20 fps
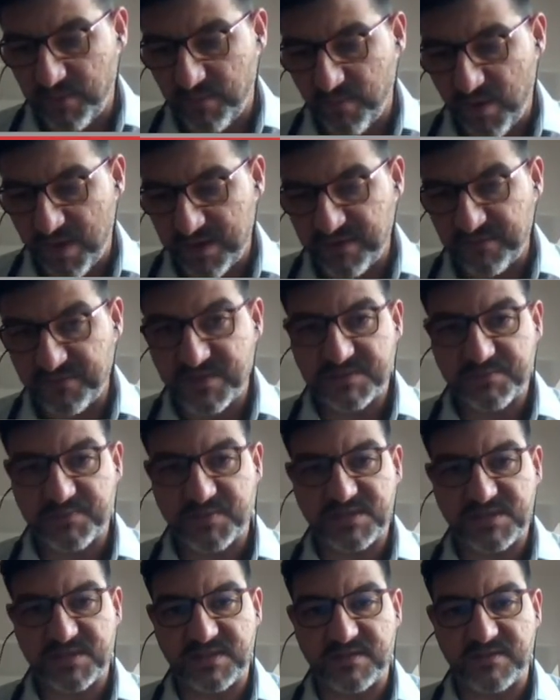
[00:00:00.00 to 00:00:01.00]
one of these
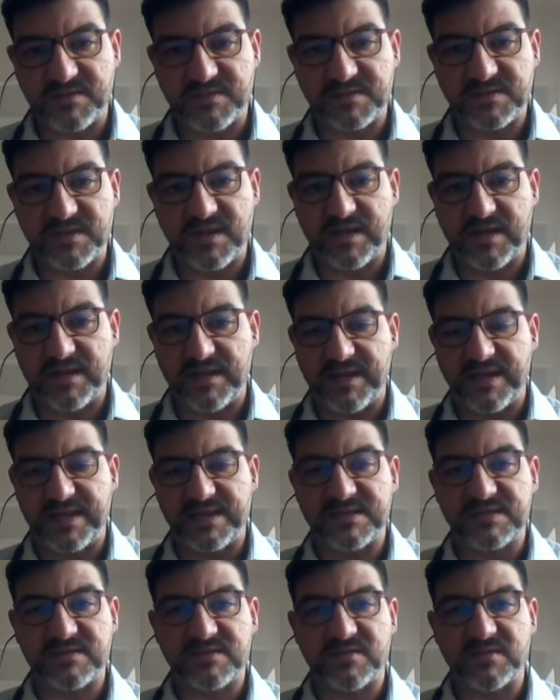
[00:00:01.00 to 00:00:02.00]
procedures
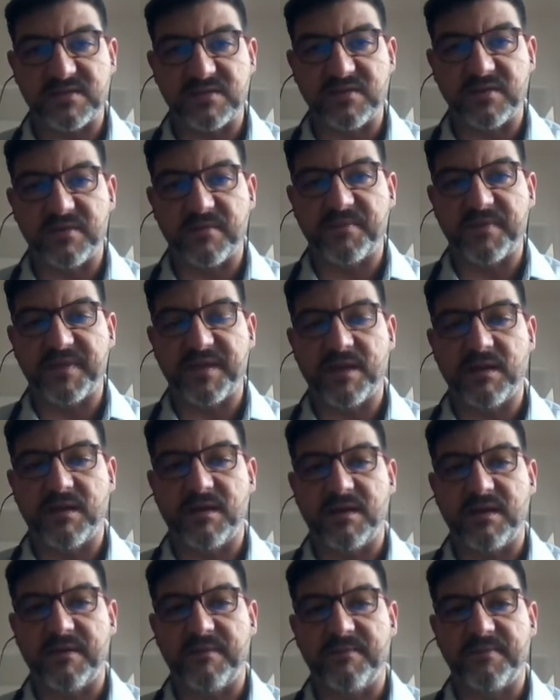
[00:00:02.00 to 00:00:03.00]
is to
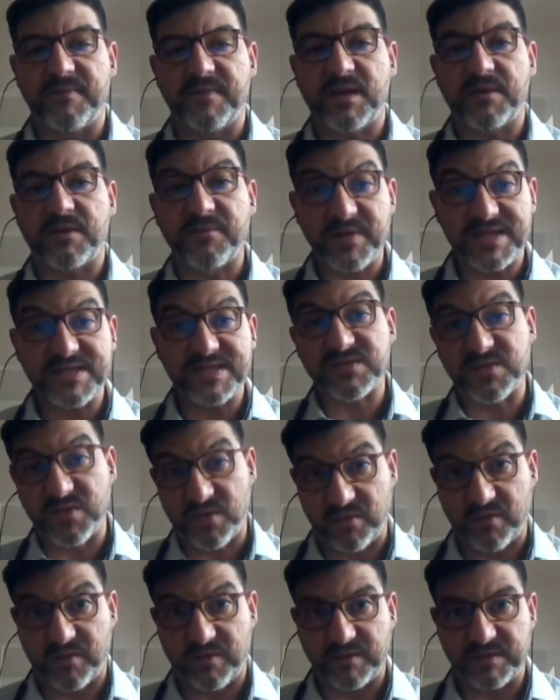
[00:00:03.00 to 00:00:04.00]

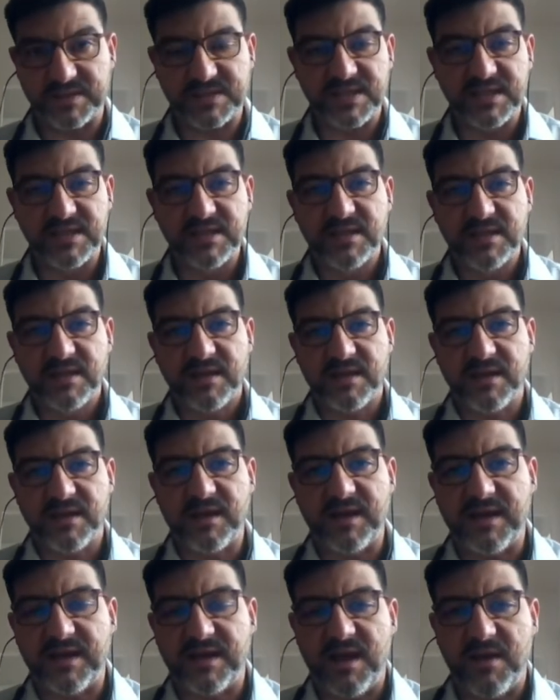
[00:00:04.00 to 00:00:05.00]
resort
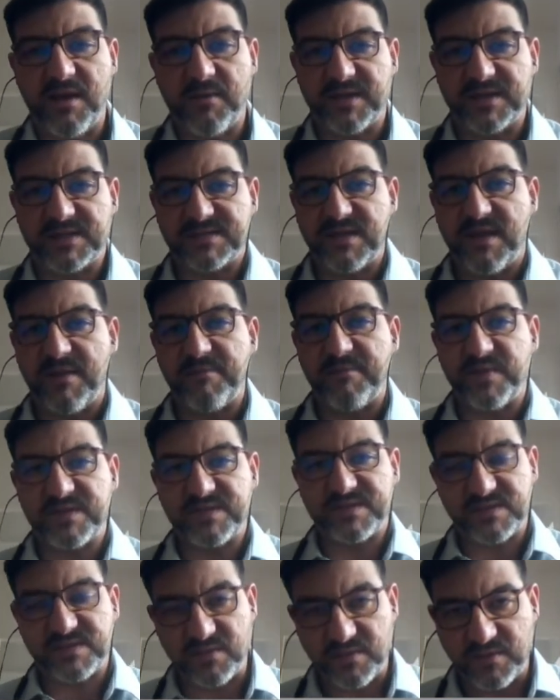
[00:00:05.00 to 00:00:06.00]
our samples
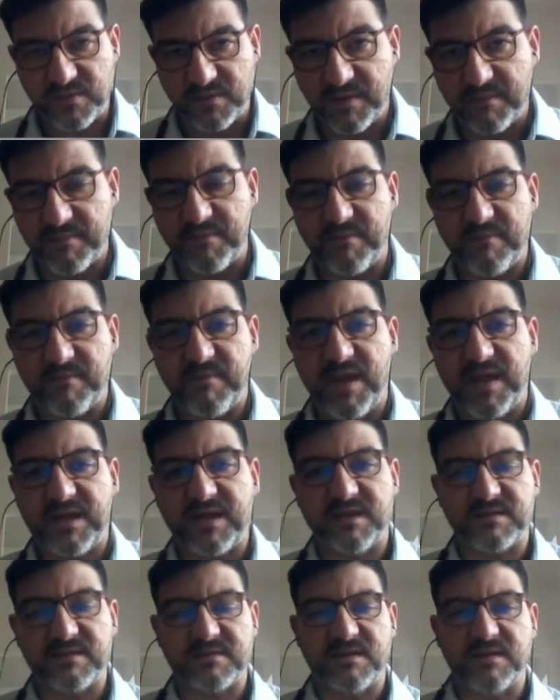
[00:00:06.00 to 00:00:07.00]
to make
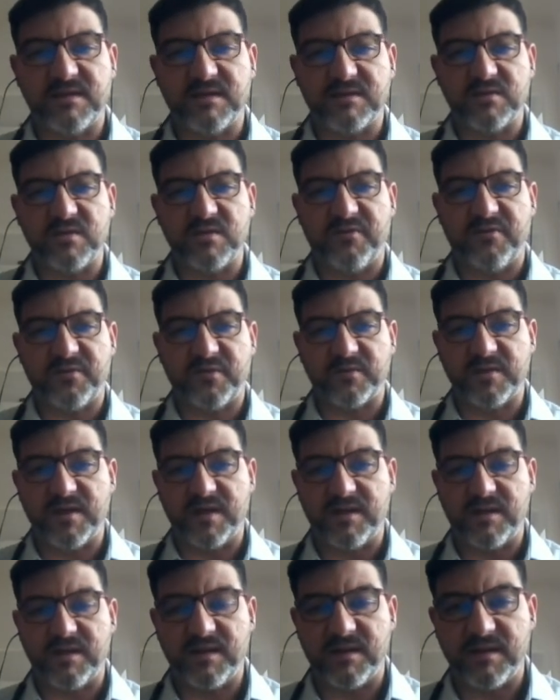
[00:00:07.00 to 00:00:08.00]
it go through
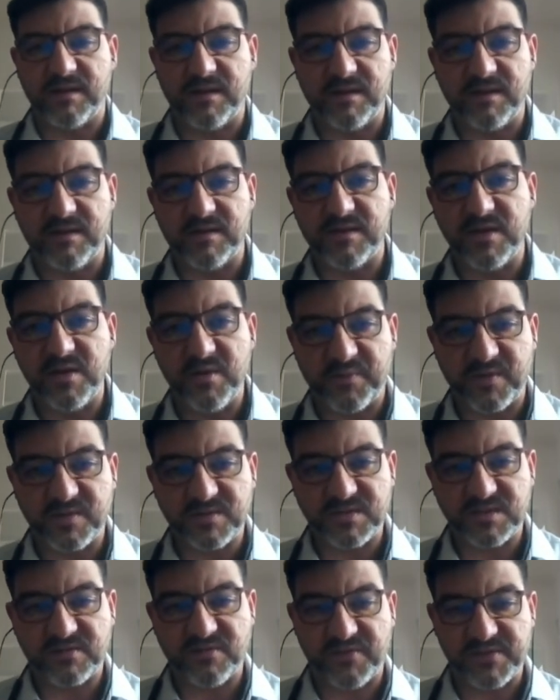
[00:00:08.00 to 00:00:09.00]
the new
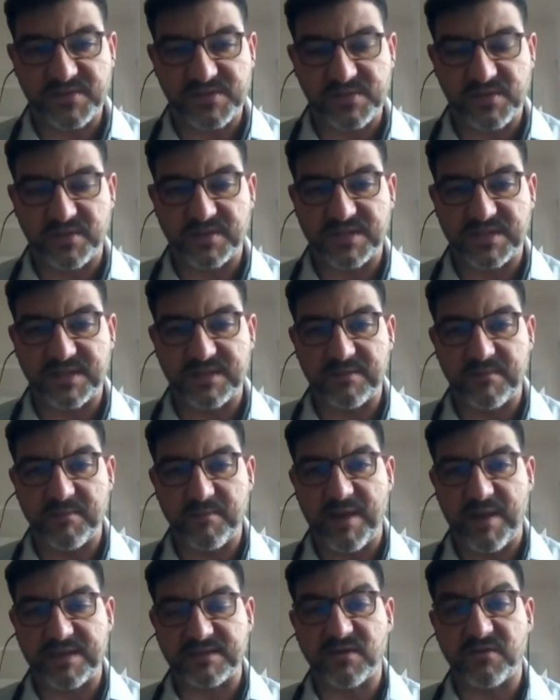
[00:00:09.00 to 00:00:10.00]
process for sorting.
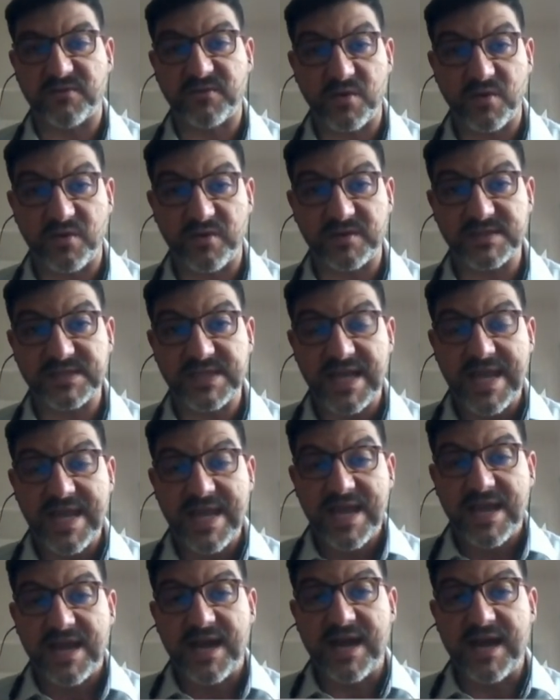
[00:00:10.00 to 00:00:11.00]
But of course,
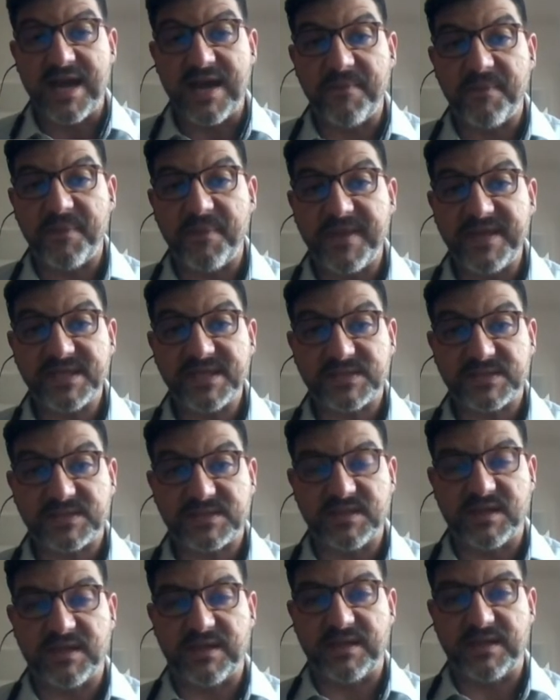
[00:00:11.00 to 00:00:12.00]
this
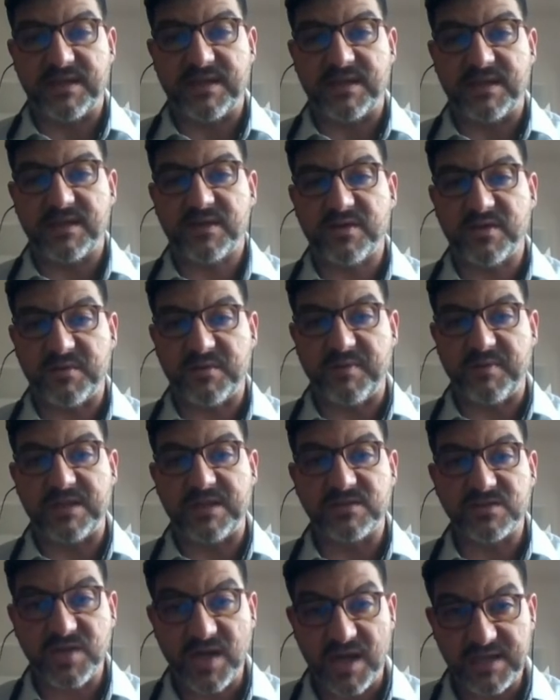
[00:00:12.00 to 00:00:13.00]
could
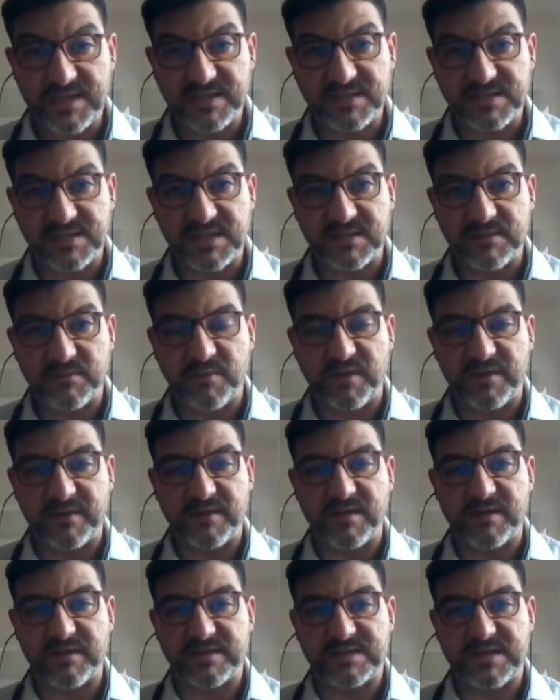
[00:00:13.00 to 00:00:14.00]
be challenging with
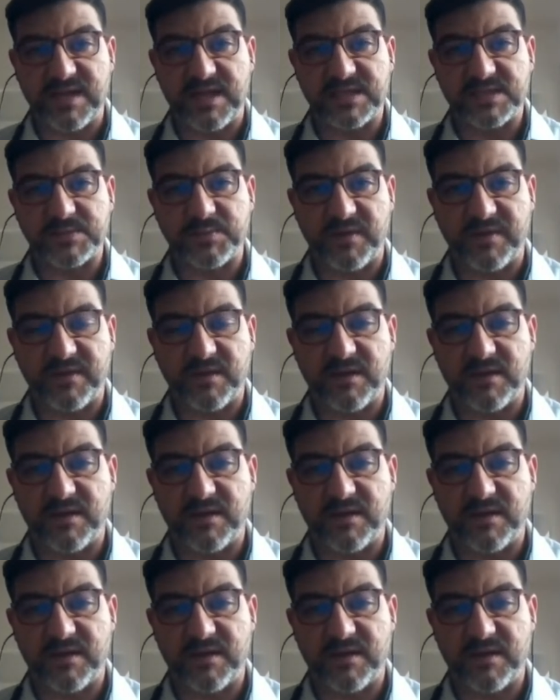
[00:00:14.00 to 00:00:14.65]
cells with